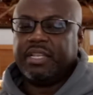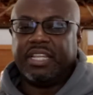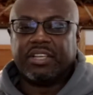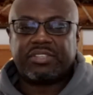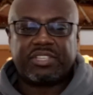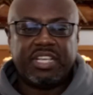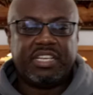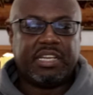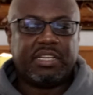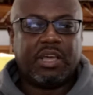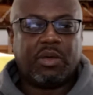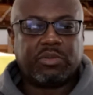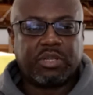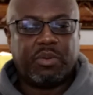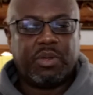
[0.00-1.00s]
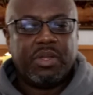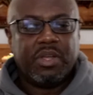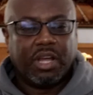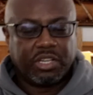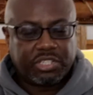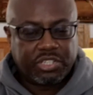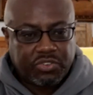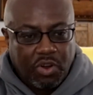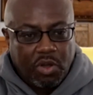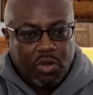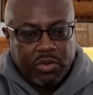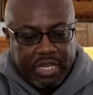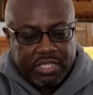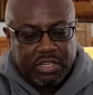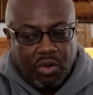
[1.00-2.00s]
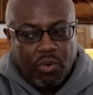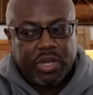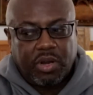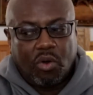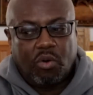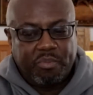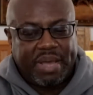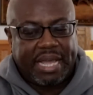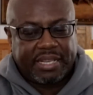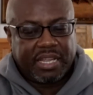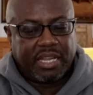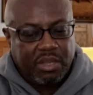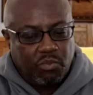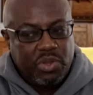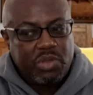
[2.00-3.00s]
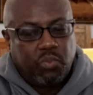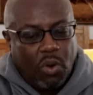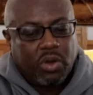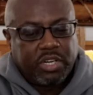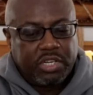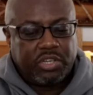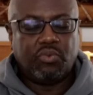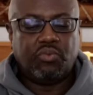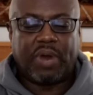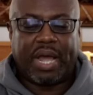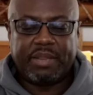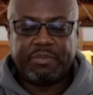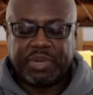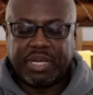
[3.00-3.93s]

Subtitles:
They'll see that there's a struggle that's going on back there that we want to do right,